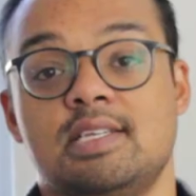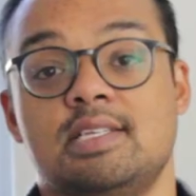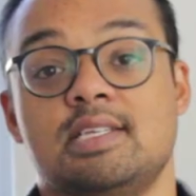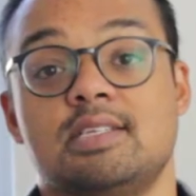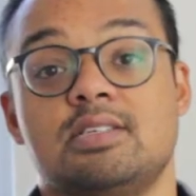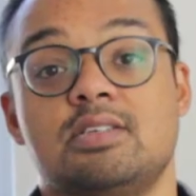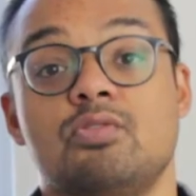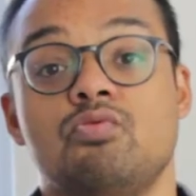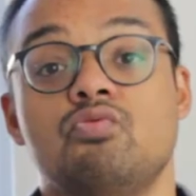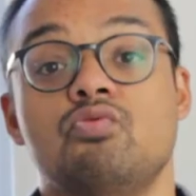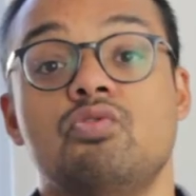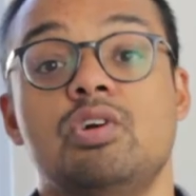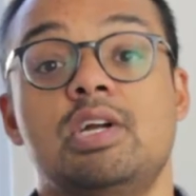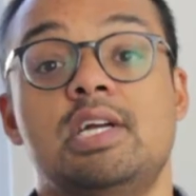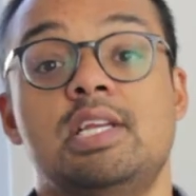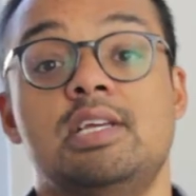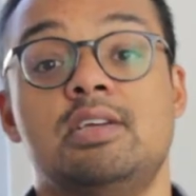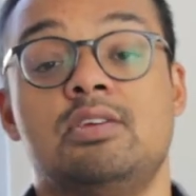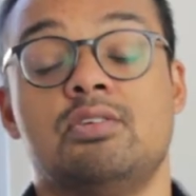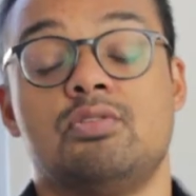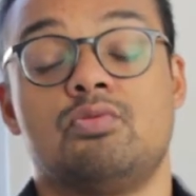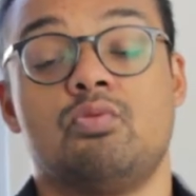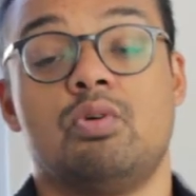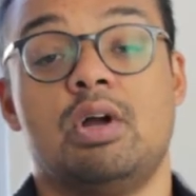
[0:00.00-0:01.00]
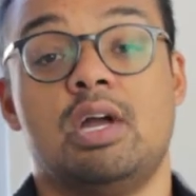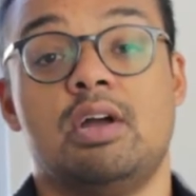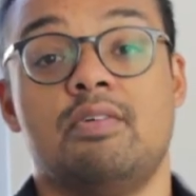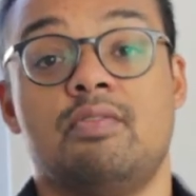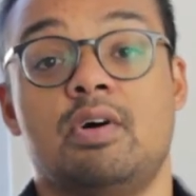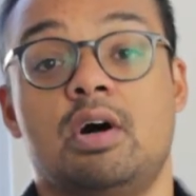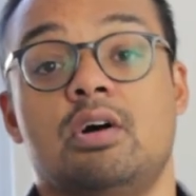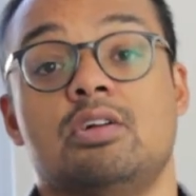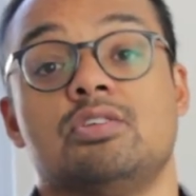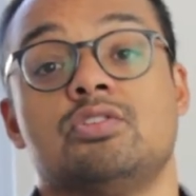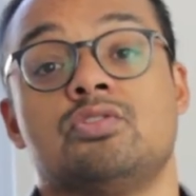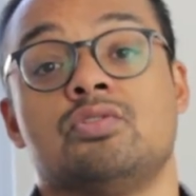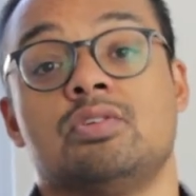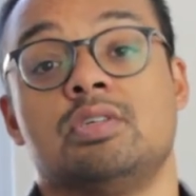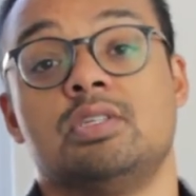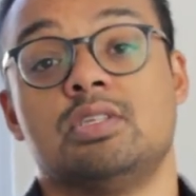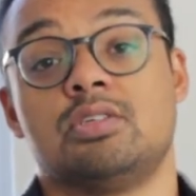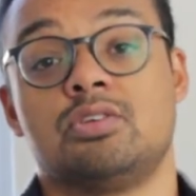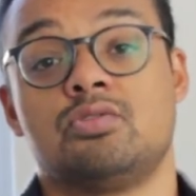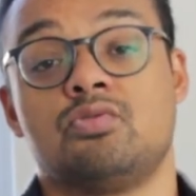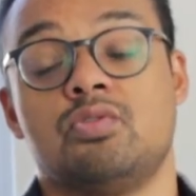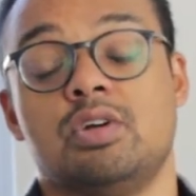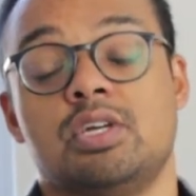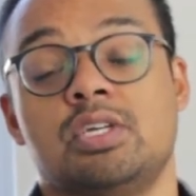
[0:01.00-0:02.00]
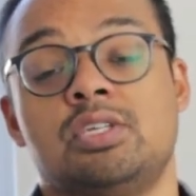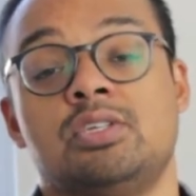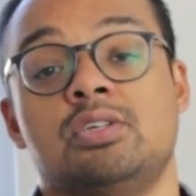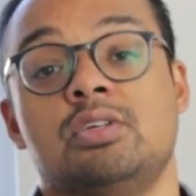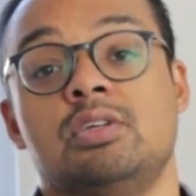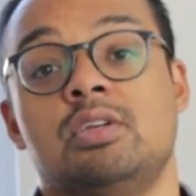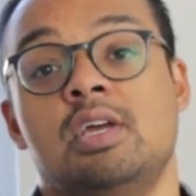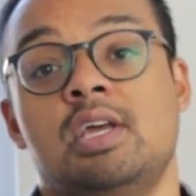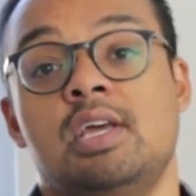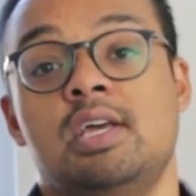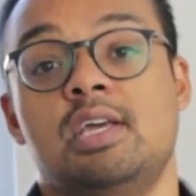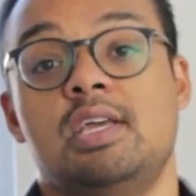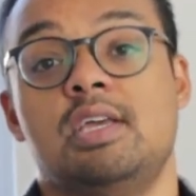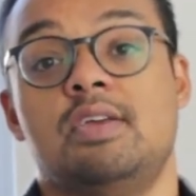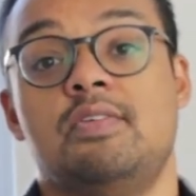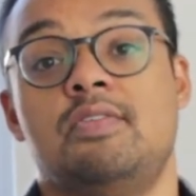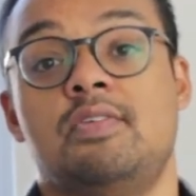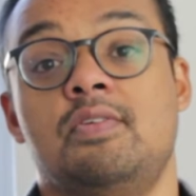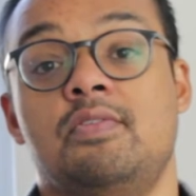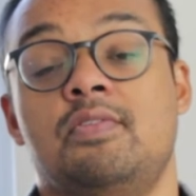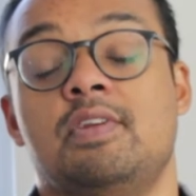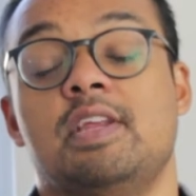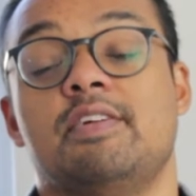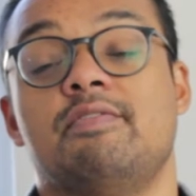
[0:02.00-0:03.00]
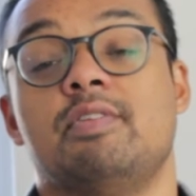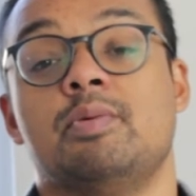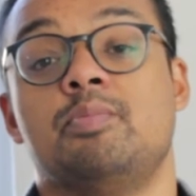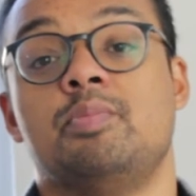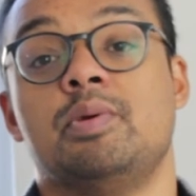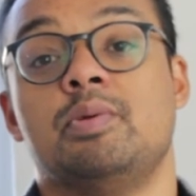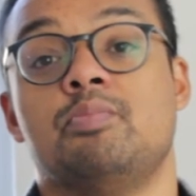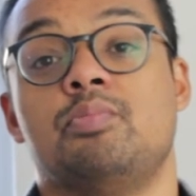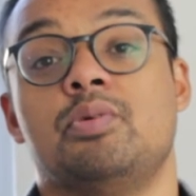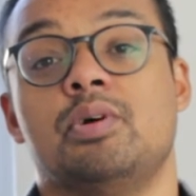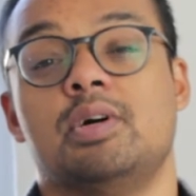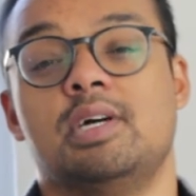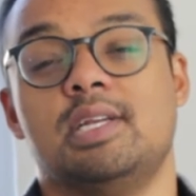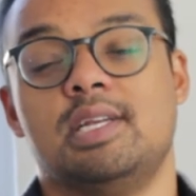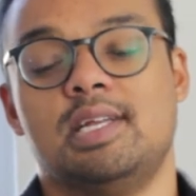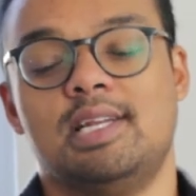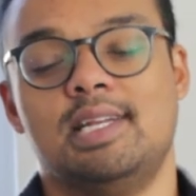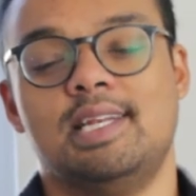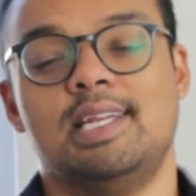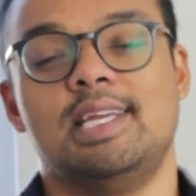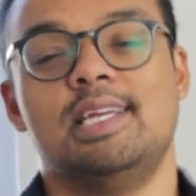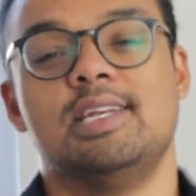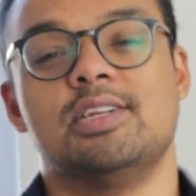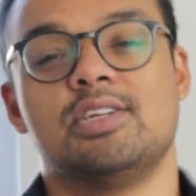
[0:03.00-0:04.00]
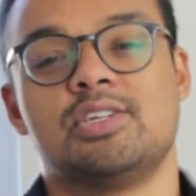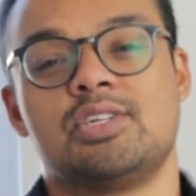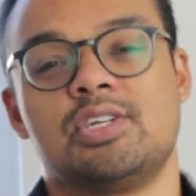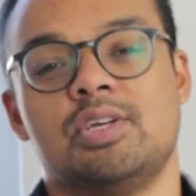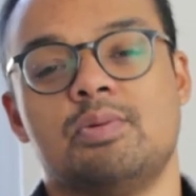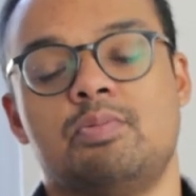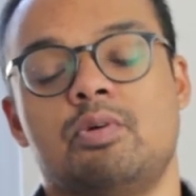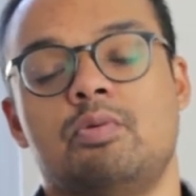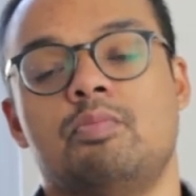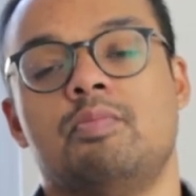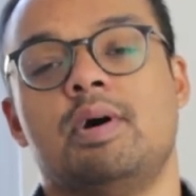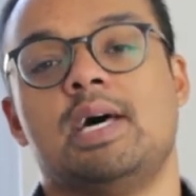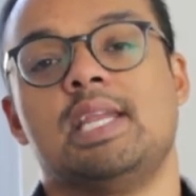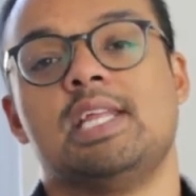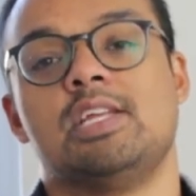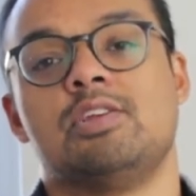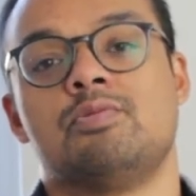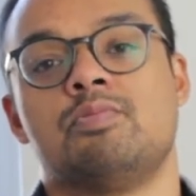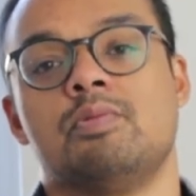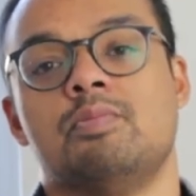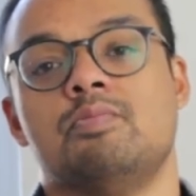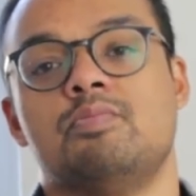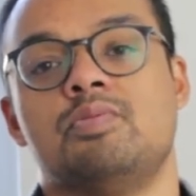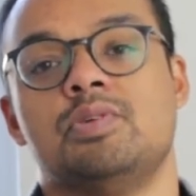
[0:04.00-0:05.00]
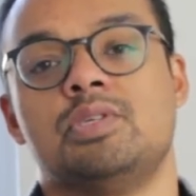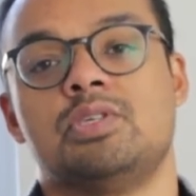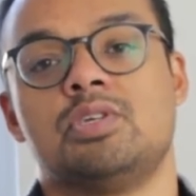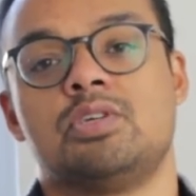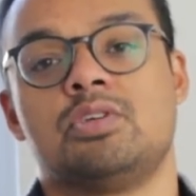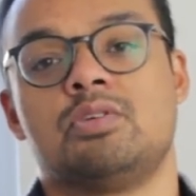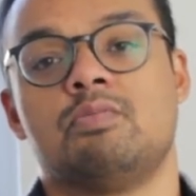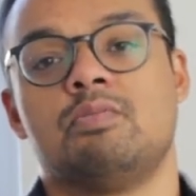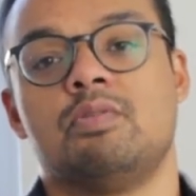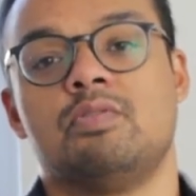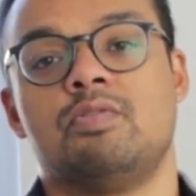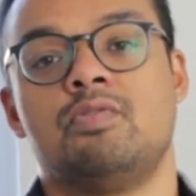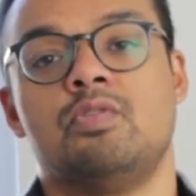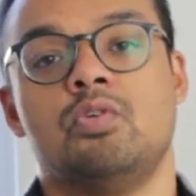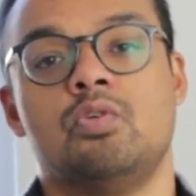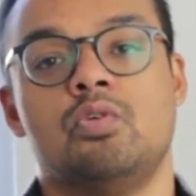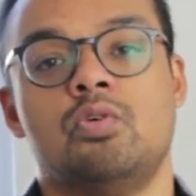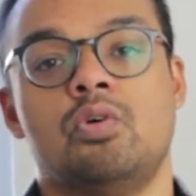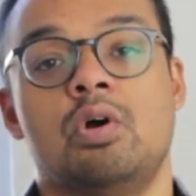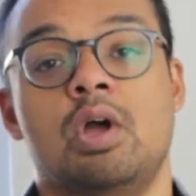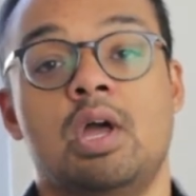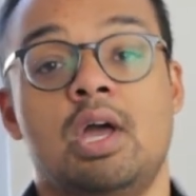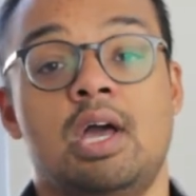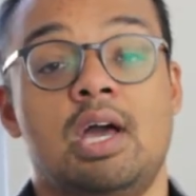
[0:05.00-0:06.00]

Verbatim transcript: So it's a really good way of answering this question if you've never been put in a leadership or management position before.